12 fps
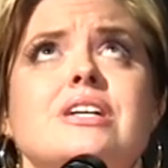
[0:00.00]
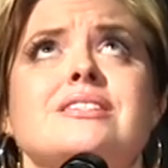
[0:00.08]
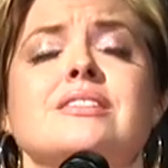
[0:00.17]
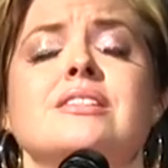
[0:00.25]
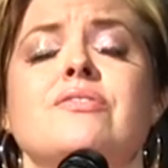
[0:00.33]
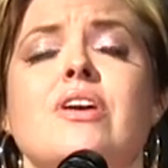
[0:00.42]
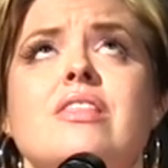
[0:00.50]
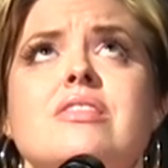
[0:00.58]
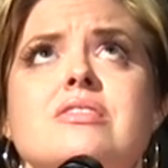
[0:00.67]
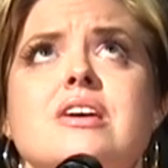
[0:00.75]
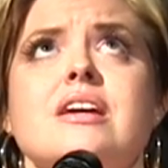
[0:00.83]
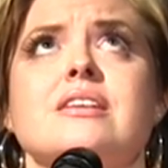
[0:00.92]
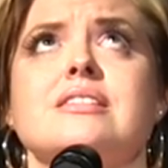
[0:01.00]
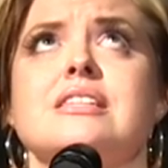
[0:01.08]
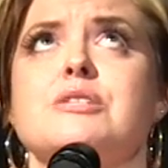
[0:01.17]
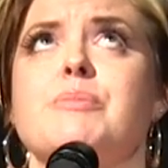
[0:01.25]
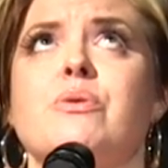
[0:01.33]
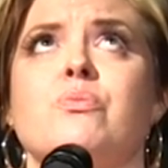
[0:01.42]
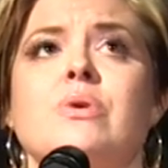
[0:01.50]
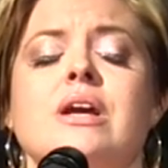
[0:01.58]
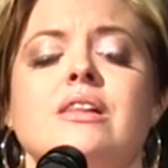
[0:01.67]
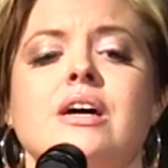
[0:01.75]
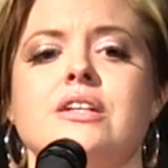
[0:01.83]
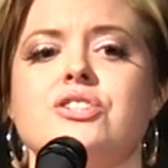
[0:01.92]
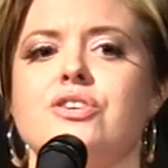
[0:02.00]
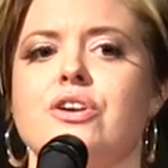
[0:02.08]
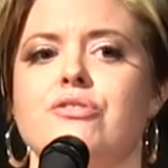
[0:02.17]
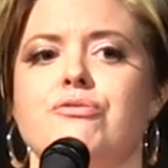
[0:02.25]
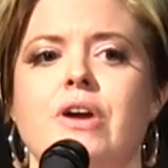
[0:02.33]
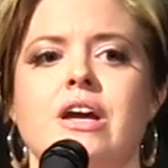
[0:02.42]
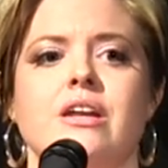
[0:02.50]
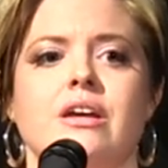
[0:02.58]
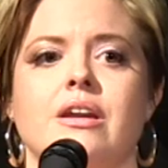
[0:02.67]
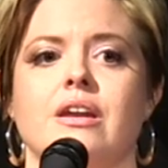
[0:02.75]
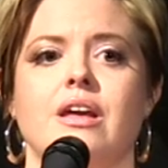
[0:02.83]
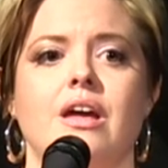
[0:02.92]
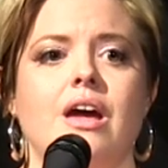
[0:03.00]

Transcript: is a living thing since my ring line has started fading, and, and